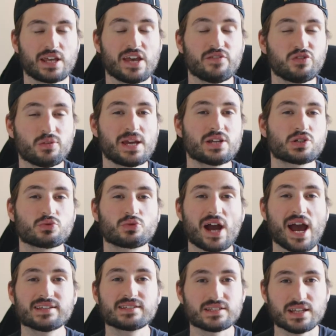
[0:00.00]
Inflammation
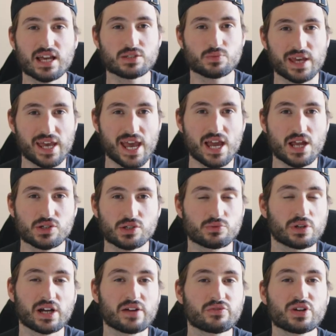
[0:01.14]
rises as we age and
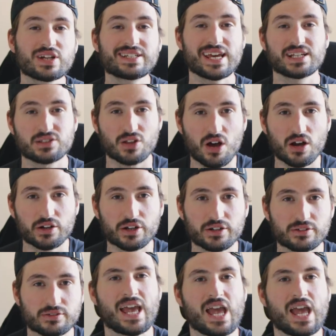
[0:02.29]
recovery takes longer.